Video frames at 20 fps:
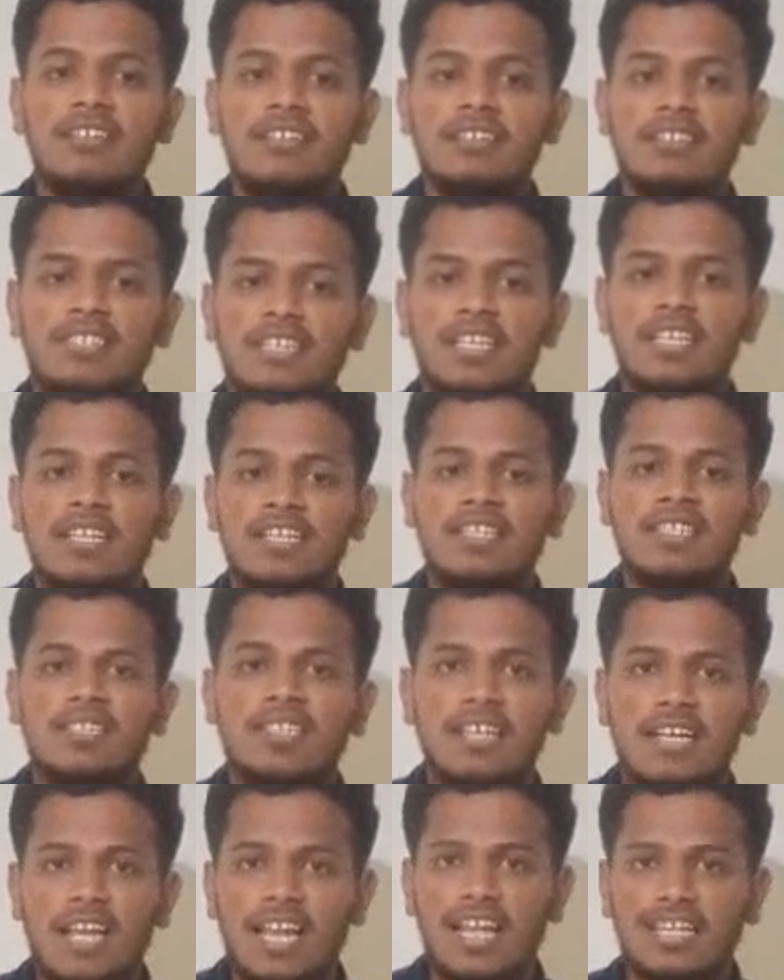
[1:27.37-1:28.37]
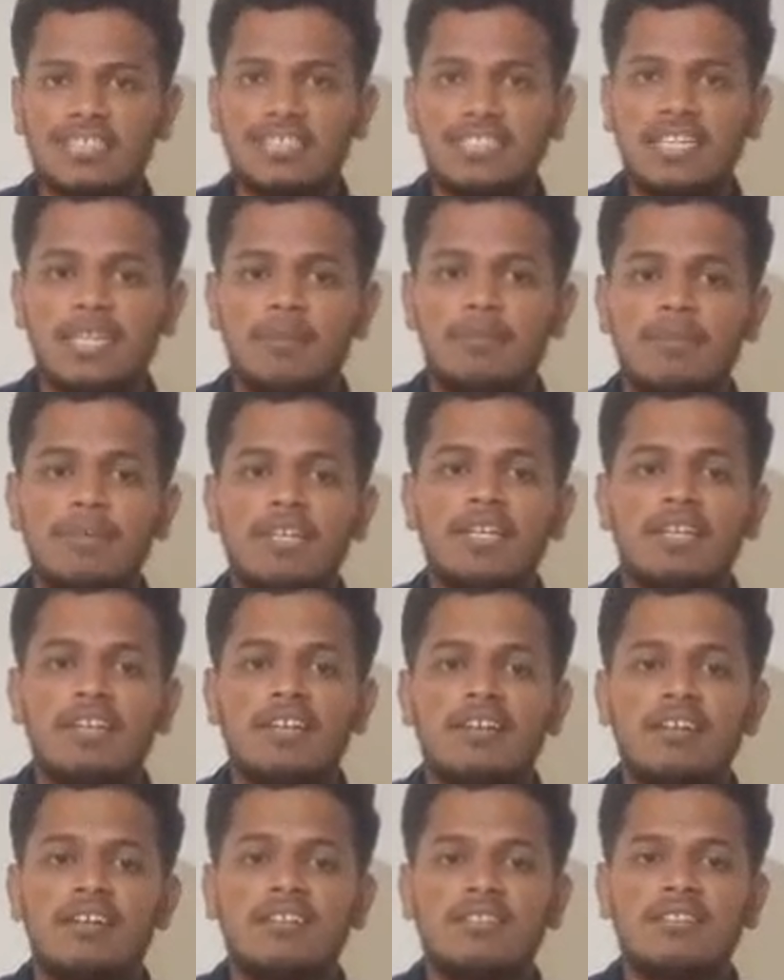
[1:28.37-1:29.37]
Second is a class name.
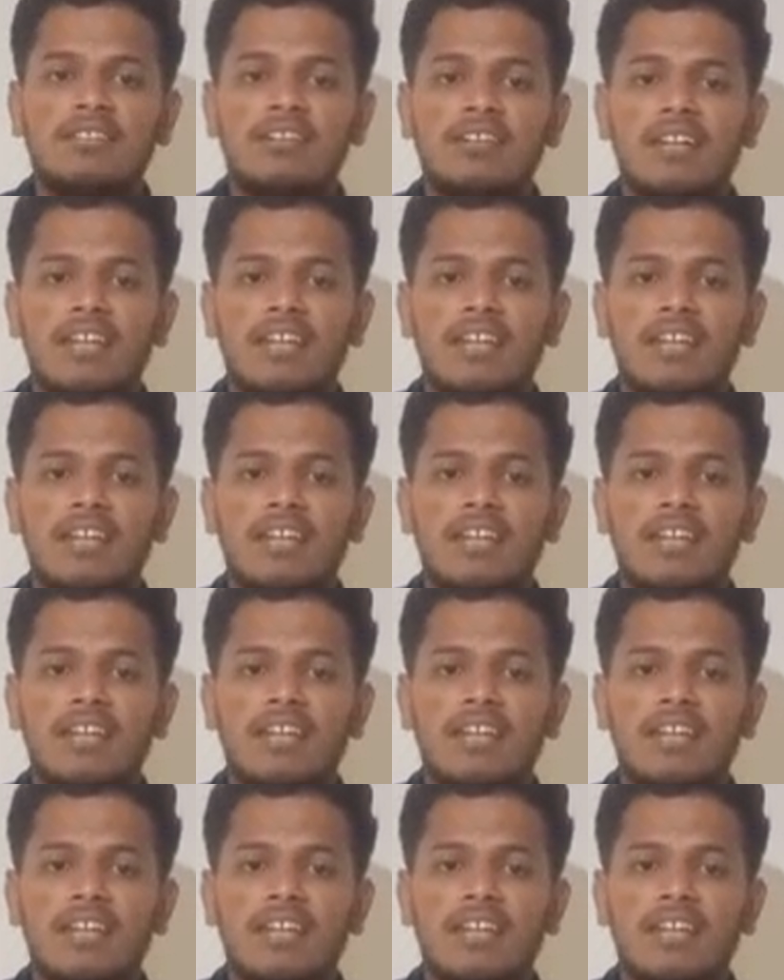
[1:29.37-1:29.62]
The